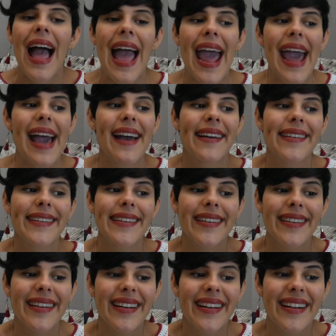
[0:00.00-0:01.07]
and
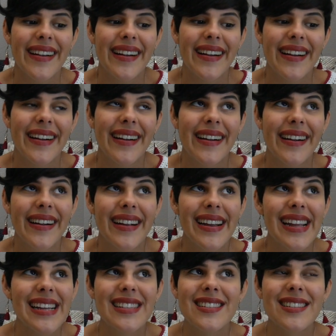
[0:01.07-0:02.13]

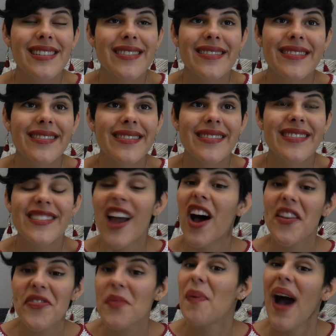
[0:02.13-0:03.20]
it's
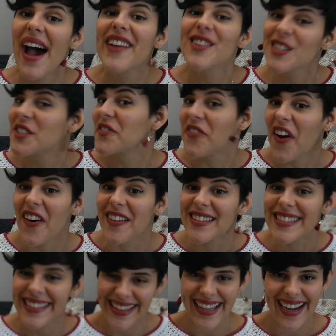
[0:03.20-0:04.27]
not the pattern's
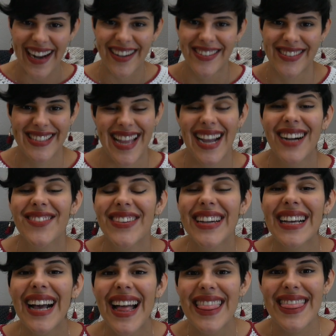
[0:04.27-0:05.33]
fault that I was
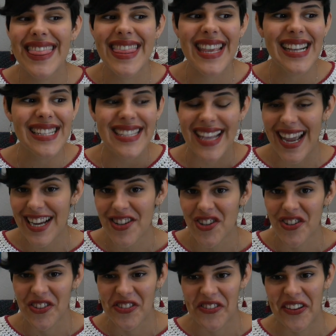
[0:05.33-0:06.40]
having these
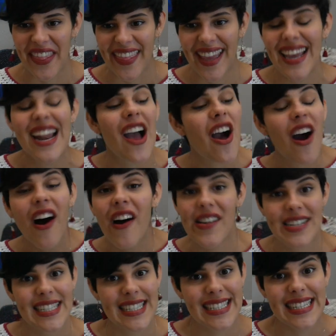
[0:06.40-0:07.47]
issues with it.
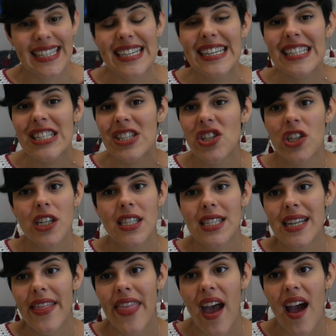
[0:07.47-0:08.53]
Honestly, it's
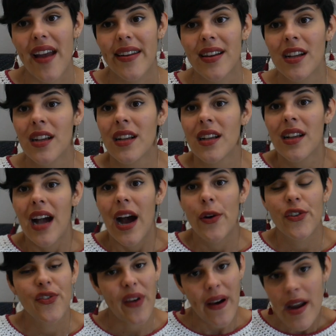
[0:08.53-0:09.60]
just that I
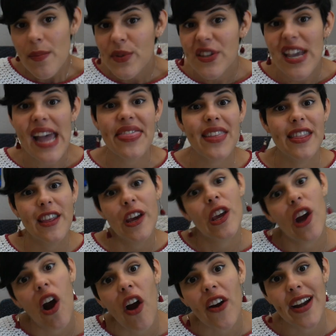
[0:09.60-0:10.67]
was very upset that the
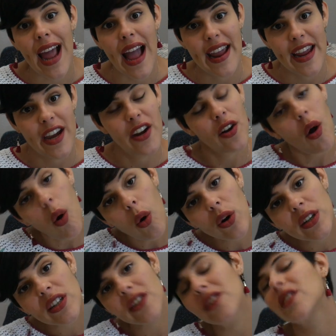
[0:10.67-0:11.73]
yarn I had
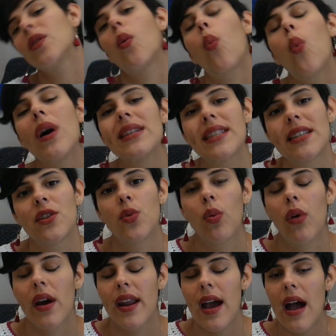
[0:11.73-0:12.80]
ordered wasn't
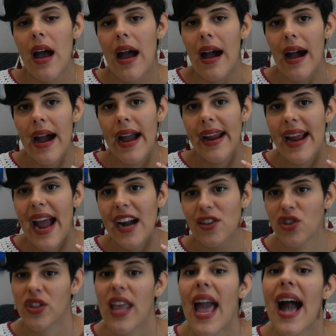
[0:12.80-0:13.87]
what I
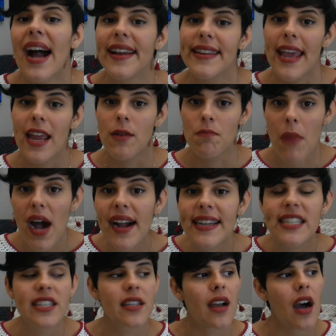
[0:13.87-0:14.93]
actually had in
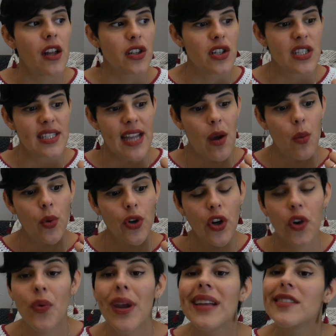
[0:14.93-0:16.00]
mind, the colors that would
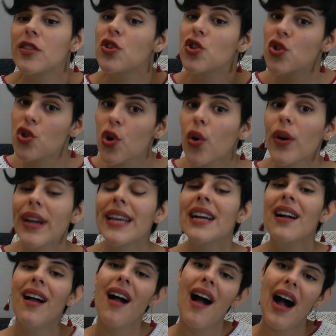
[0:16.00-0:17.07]
create the story
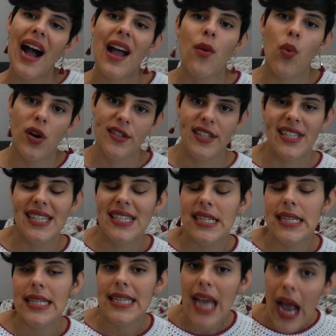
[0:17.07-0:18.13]
I wanted
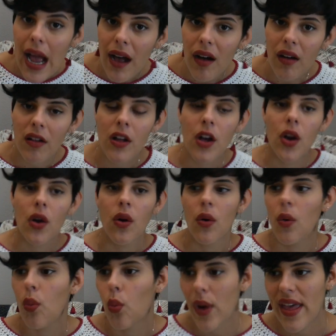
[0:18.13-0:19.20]
to tell
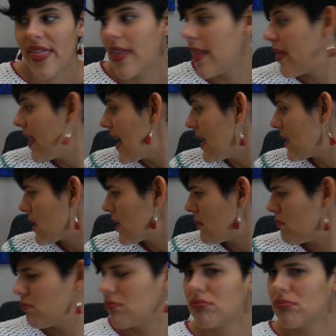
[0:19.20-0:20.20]
with this